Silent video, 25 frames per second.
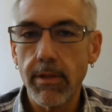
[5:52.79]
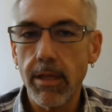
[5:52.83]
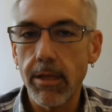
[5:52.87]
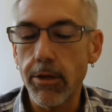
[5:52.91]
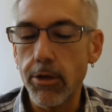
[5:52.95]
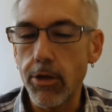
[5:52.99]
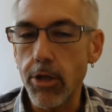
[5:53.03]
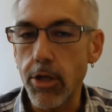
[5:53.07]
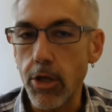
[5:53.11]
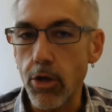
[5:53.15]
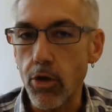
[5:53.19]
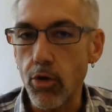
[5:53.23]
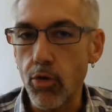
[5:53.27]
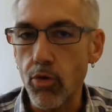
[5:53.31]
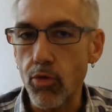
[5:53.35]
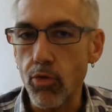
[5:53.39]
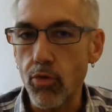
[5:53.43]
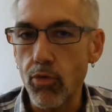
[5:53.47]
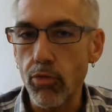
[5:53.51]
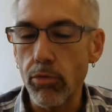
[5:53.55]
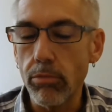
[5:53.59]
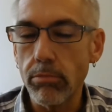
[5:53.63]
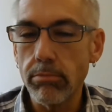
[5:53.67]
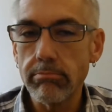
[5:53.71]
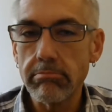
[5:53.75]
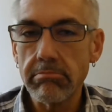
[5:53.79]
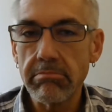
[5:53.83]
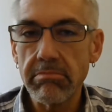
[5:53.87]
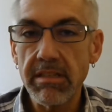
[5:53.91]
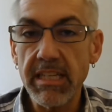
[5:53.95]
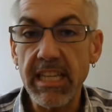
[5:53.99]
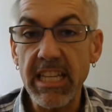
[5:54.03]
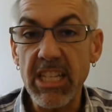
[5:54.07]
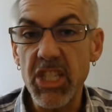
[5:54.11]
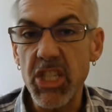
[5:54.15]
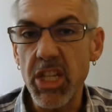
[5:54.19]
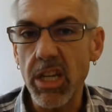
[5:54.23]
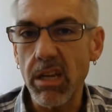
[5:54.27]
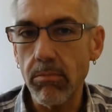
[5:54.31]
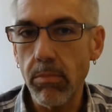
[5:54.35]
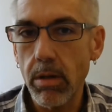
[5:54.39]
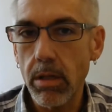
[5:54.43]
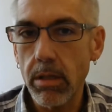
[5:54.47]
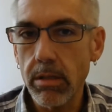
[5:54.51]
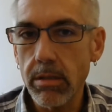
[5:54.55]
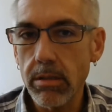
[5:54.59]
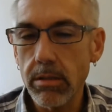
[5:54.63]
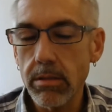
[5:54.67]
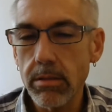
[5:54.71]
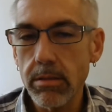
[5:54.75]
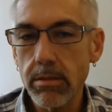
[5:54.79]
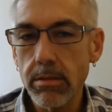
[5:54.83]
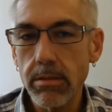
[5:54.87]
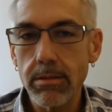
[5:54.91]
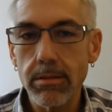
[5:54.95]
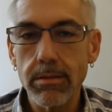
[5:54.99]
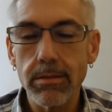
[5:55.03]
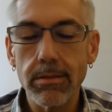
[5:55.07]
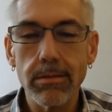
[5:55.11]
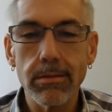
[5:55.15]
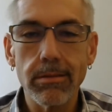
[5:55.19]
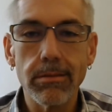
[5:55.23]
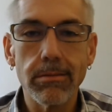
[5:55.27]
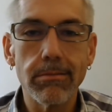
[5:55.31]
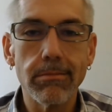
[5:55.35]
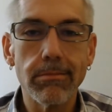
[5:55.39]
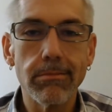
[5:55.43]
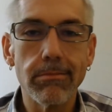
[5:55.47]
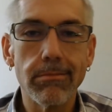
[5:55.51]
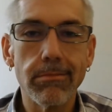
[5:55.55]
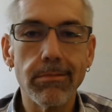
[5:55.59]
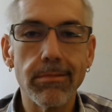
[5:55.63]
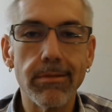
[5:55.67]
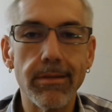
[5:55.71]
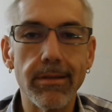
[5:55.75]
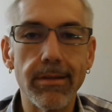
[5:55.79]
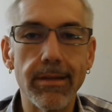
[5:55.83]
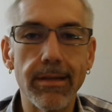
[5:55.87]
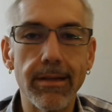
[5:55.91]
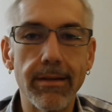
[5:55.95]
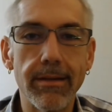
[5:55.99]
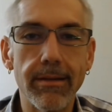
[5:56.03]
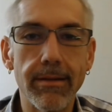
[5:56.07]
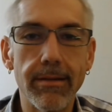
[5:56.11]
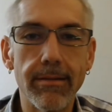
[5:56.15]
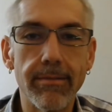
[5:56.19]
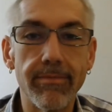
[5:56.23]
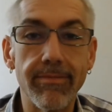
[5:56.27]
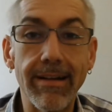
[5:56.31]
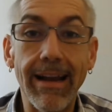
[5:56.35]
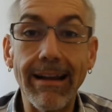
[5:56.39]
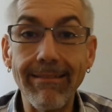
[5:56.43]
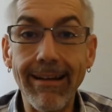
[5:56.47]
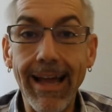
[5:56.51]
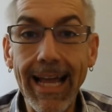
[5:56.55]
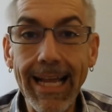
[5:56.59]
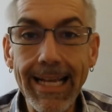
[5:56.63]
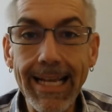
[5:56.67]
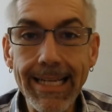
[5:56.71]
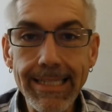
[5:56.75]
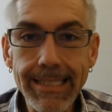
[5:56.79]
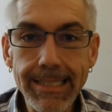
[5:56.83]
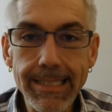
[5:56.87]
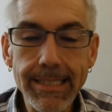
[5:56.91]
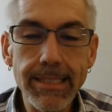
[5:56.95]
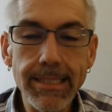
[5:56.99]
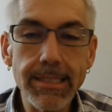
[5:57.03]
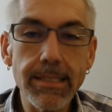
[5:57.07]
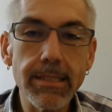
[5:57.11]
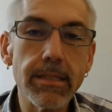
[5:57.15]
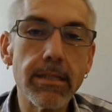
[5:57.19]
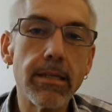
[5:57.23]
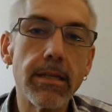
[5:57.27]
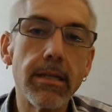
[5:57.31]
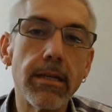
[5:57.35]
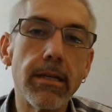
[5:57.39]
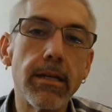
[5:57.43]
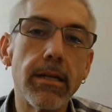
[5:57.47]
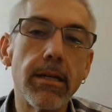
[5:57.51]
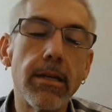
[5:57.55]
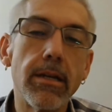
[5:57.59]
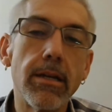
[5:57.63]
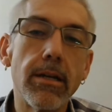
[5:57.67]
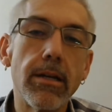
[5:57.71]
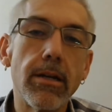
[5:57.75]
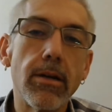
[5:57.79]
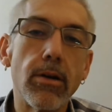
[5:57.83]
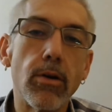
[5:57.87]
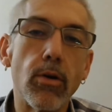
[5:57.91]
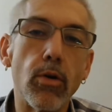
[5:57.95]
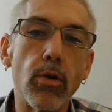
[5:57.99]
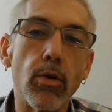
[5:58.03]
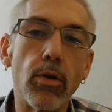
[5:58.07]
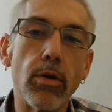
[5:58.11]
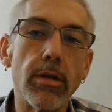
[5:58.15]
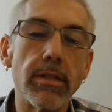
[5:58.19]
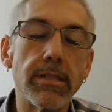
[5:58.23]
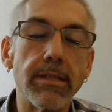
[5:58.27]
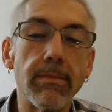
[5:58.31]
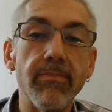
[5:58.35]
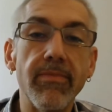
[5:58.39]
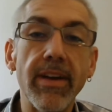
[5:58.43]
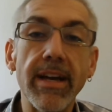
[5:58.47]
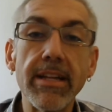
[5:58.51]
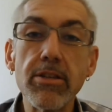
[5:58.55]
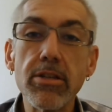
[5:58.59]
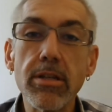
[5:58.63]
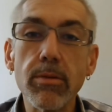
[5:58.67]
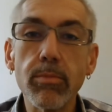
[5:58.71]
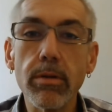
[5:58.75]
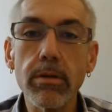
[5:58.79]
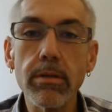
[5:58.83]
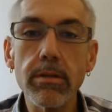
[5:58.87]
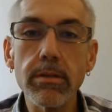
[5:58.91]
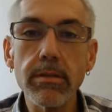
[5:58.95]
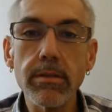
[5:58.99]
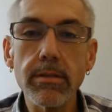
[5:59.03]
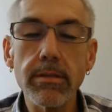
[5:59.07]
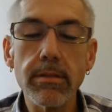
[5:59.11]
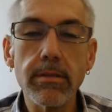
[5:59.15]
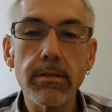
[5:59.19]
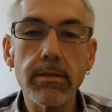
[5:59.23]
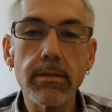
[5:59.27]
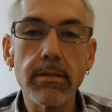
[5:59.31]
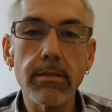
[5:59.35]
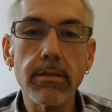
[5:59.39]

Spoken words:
Do you get chicken balls, fried rice, or some vegetables?